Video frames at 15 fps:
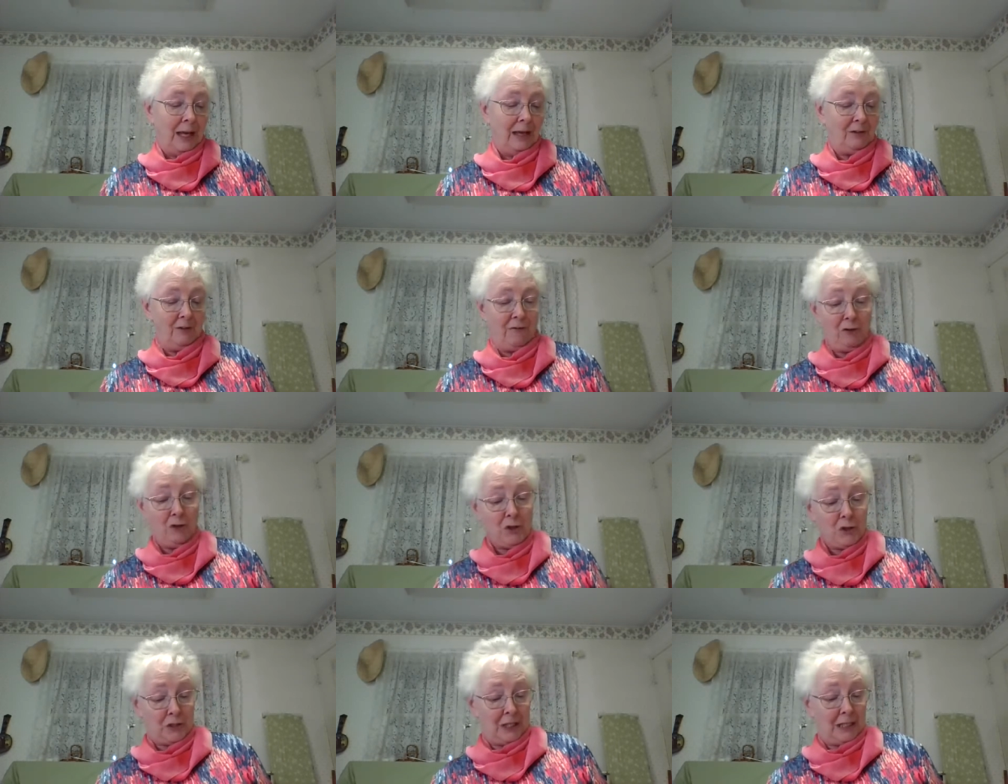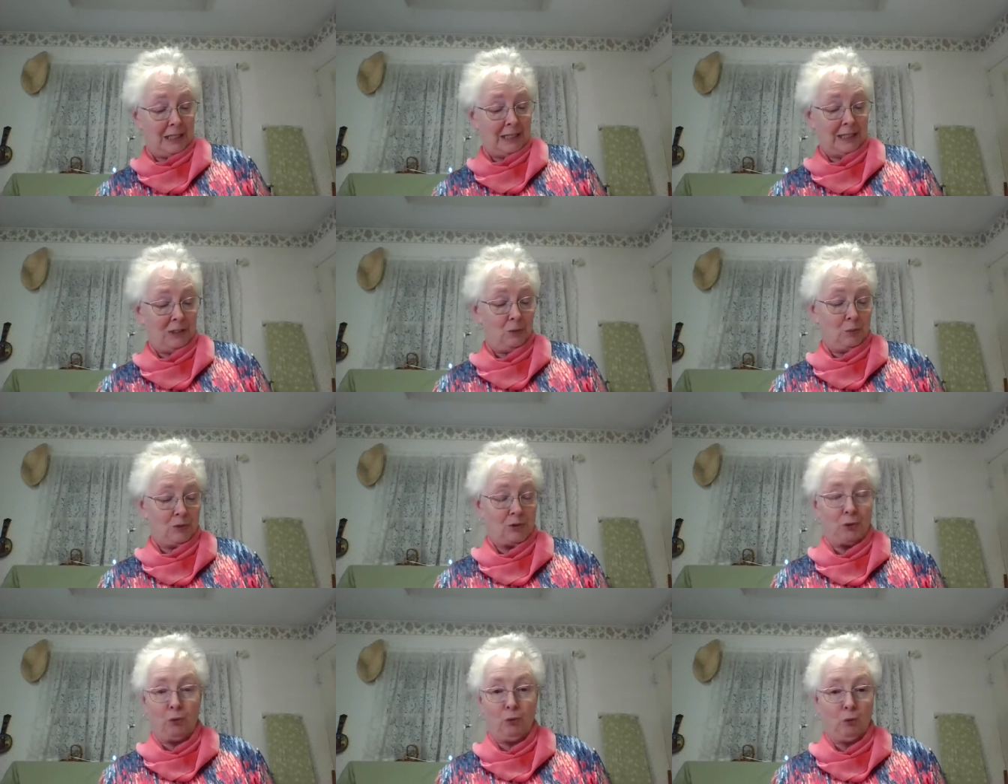And the first thing he did
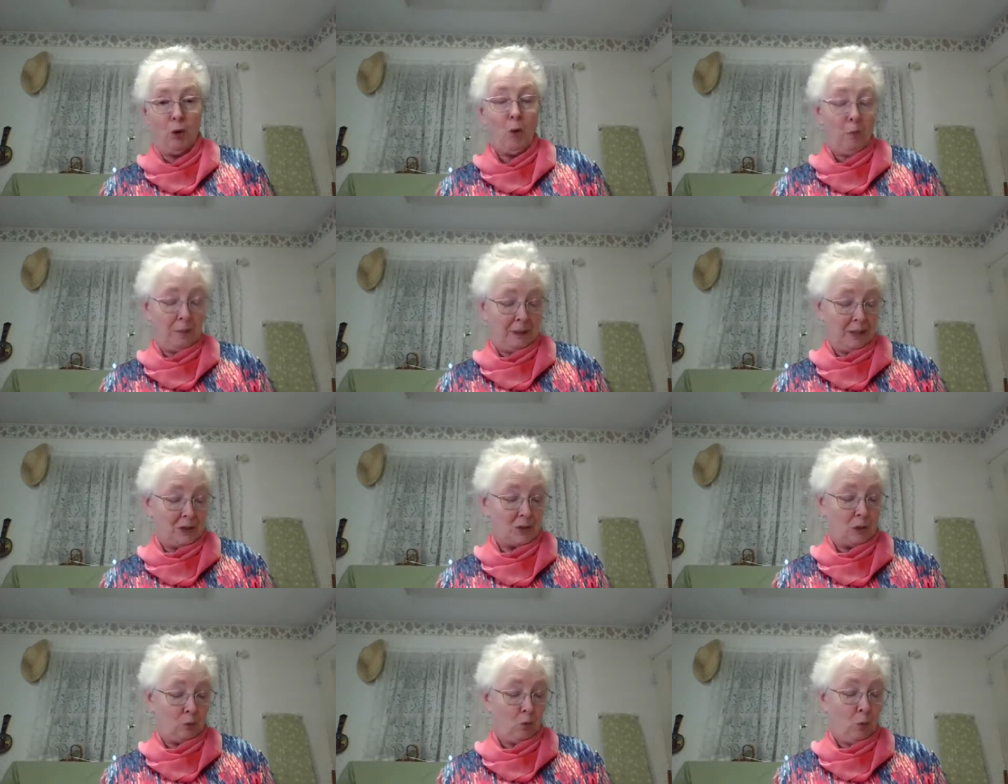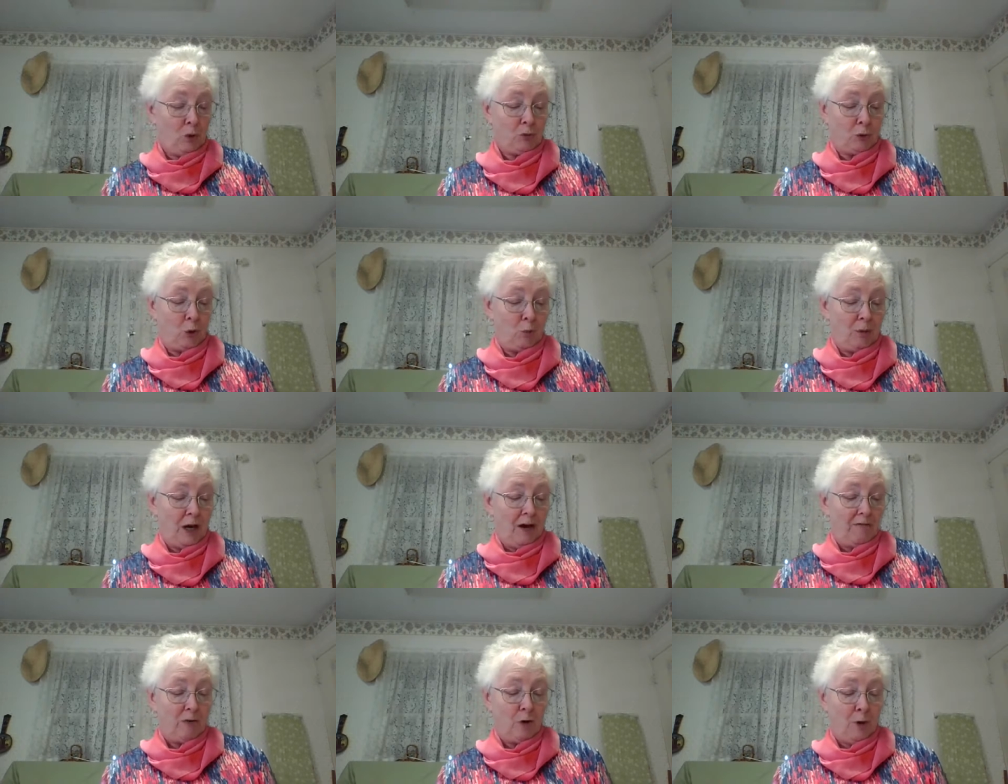was to grope in his
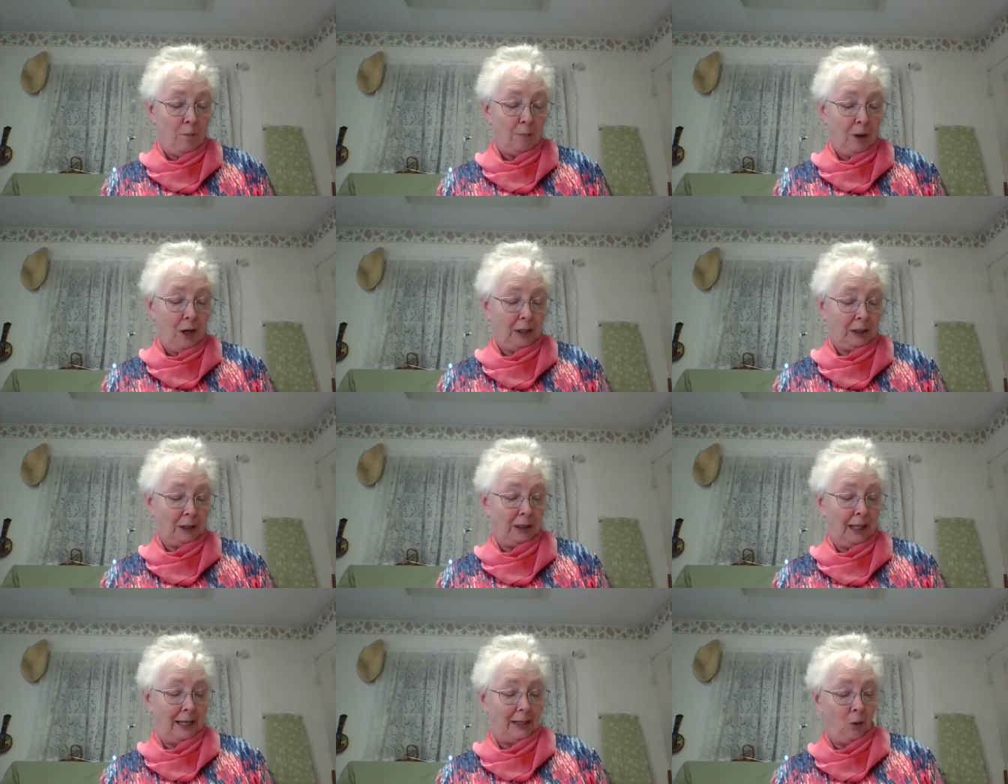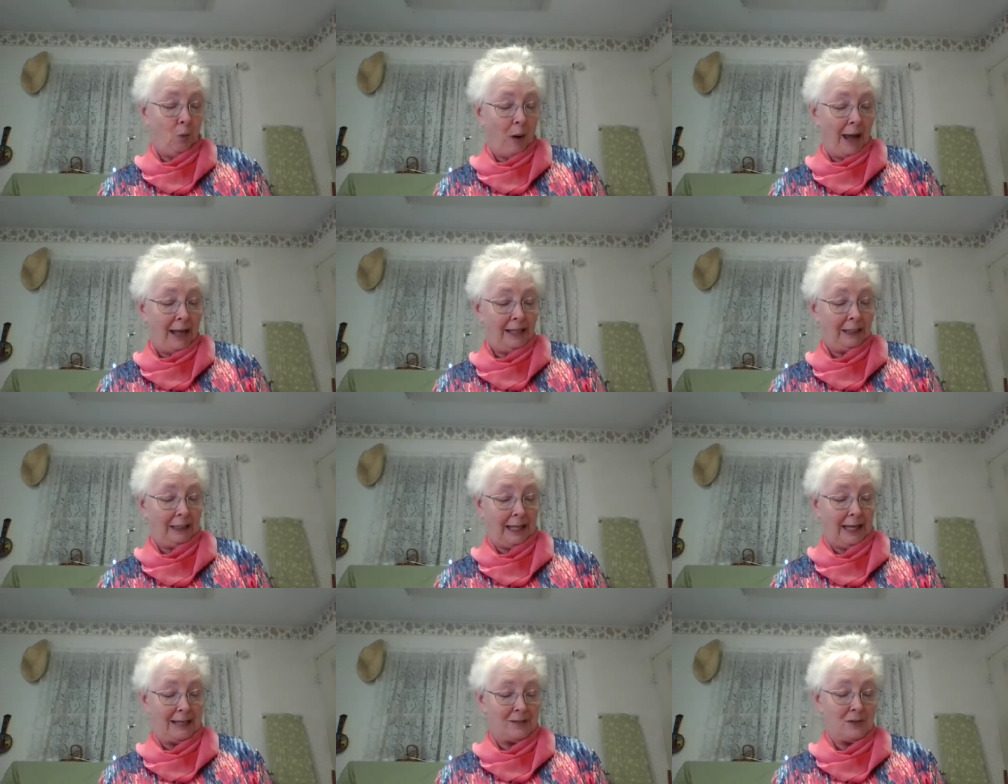wardrobe for a bottle and a wine
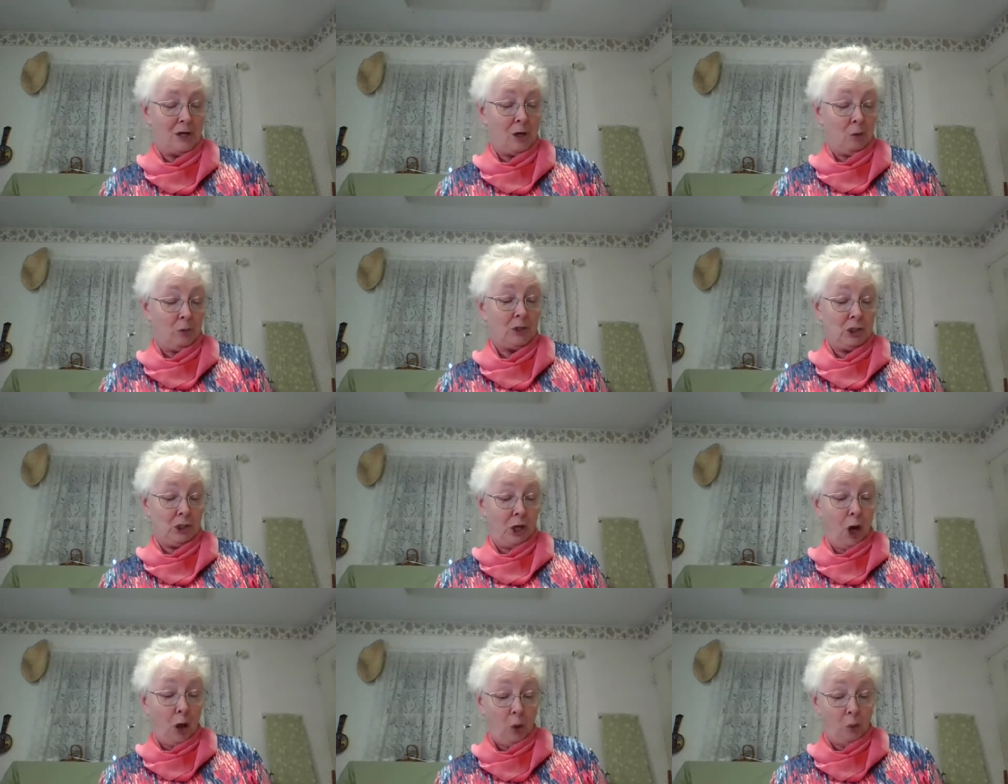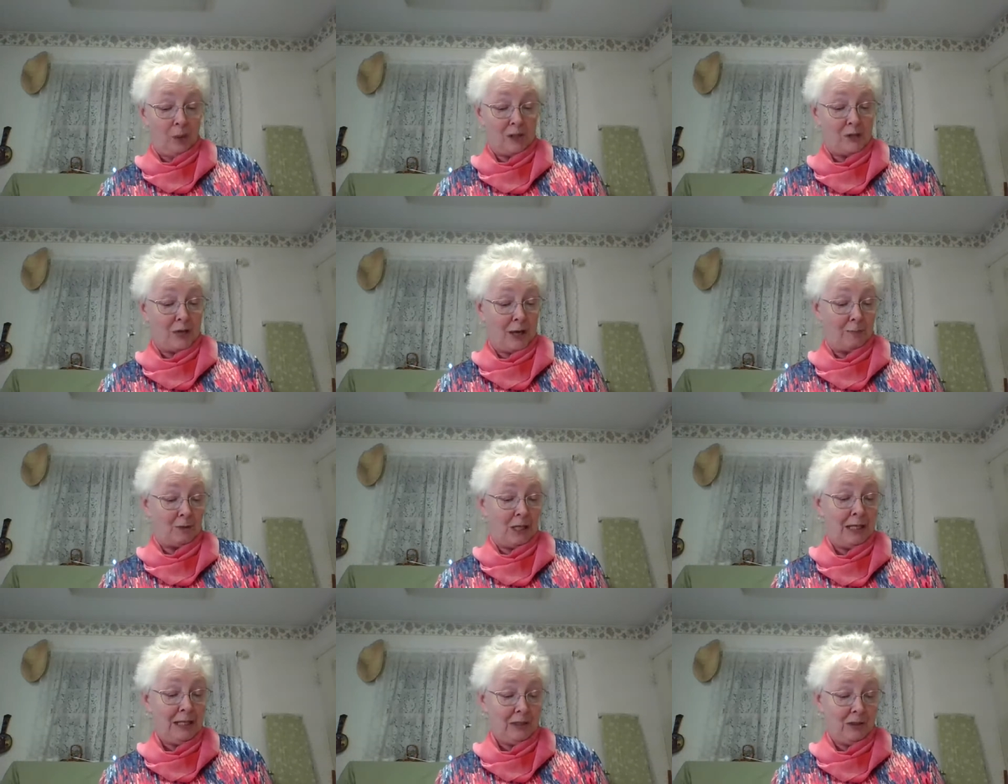glass, which he always
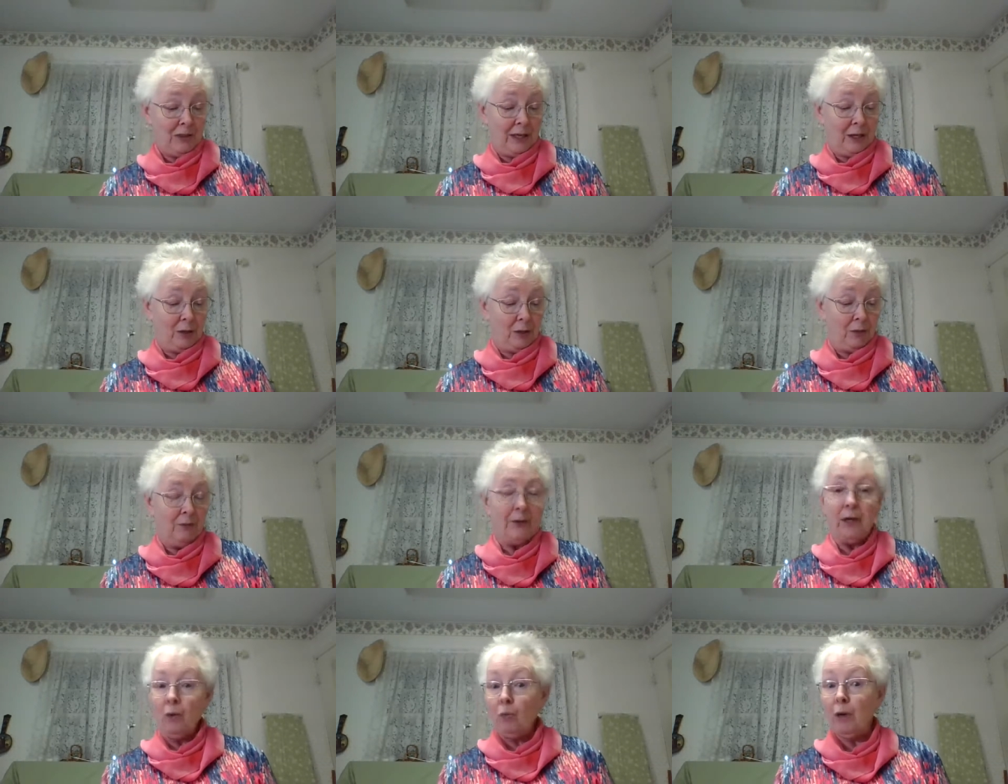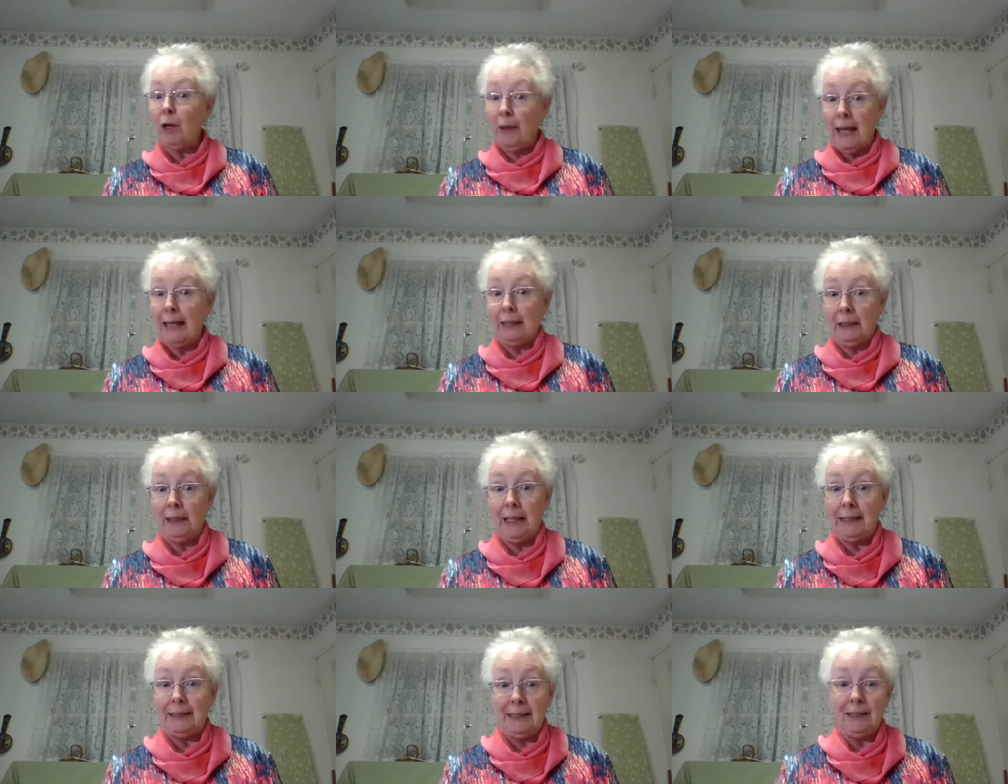kept hidden there where
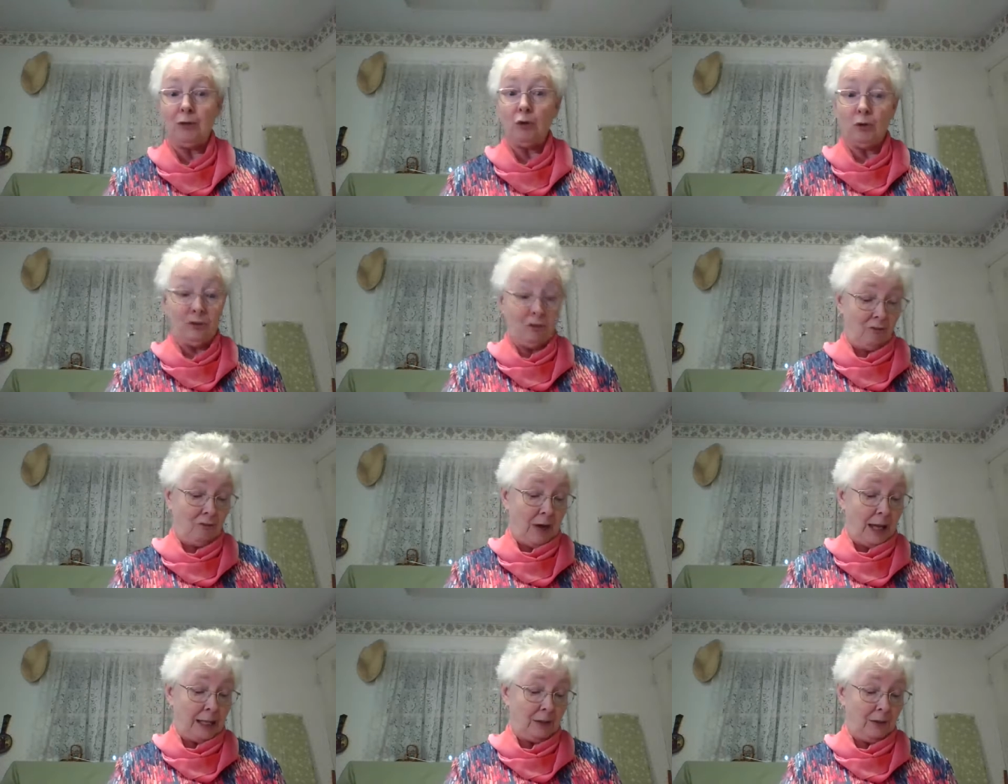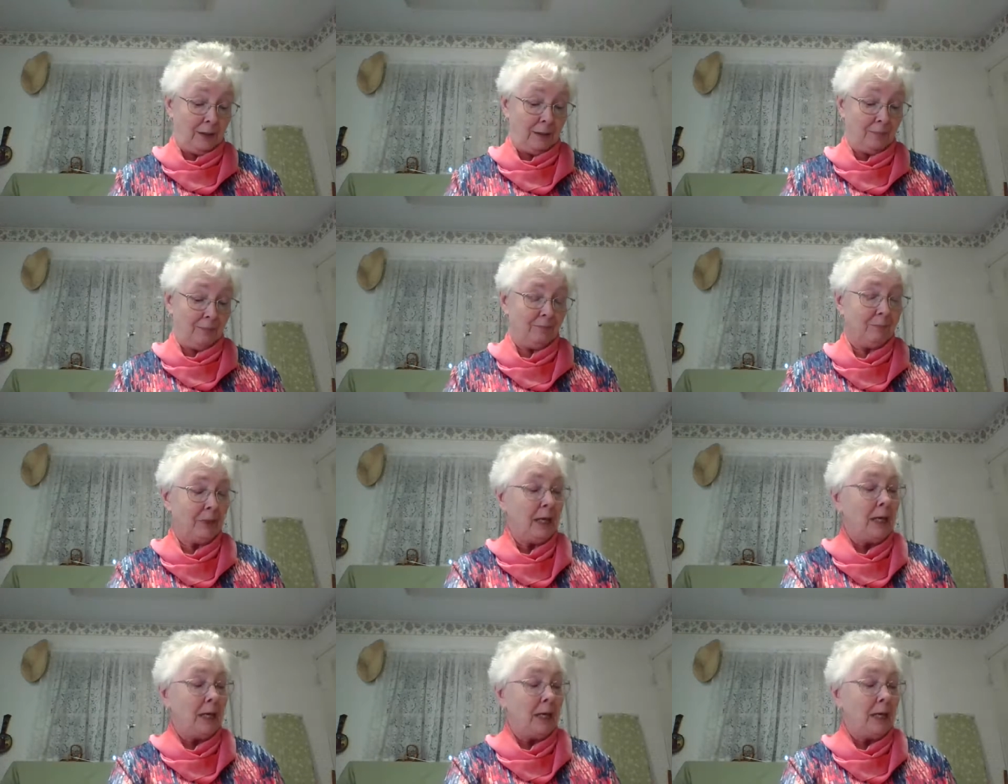Aunt Letty couldn't find them.